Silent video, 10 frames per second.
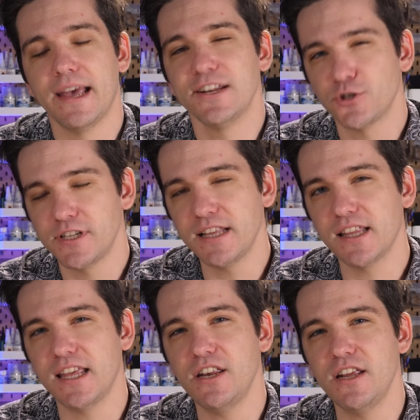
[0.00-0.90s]
Interesting
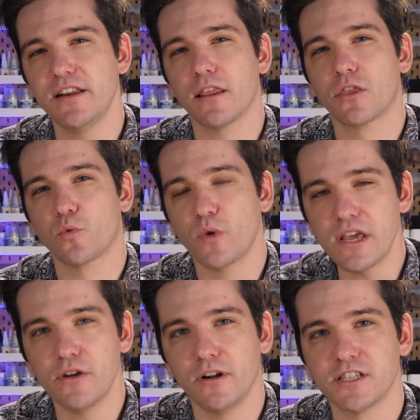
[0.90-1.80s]
that they need
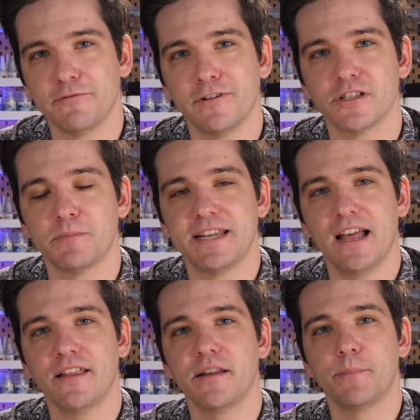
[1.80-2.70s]
3 units to fill this
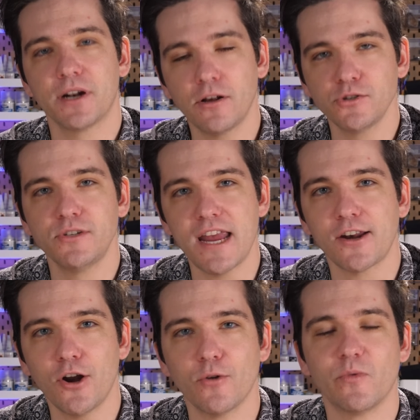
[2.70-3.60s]
battalion, but also
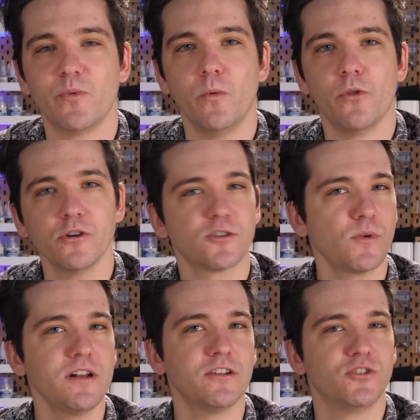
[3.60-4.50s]
take note, those
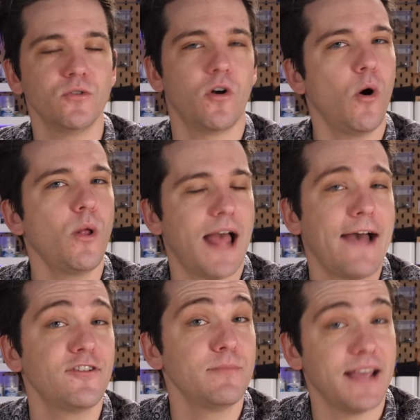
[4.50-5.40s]
3 units don't all
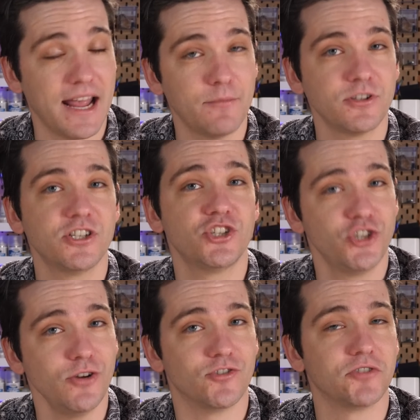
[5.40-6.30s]
have to be able to
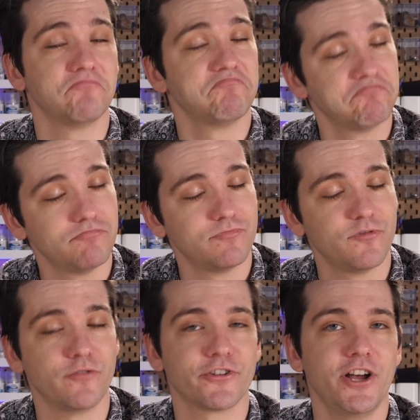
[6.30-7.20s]
shoot.
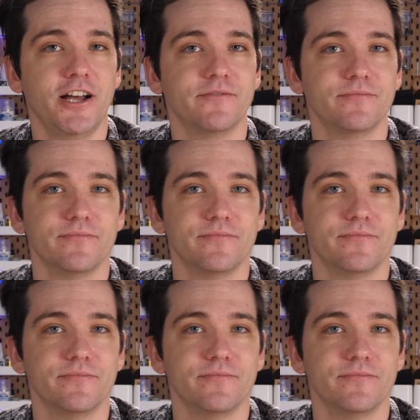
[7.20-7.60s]
Food for thought.